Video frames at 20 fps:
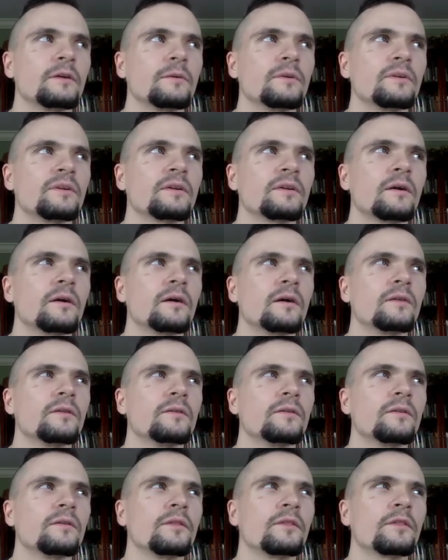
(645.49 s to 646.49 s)
It was
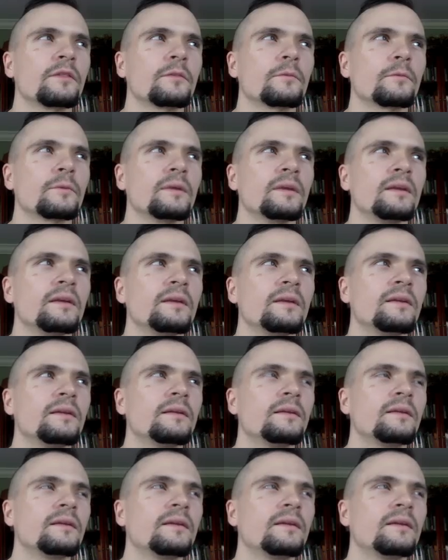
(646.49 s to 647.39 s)
called Three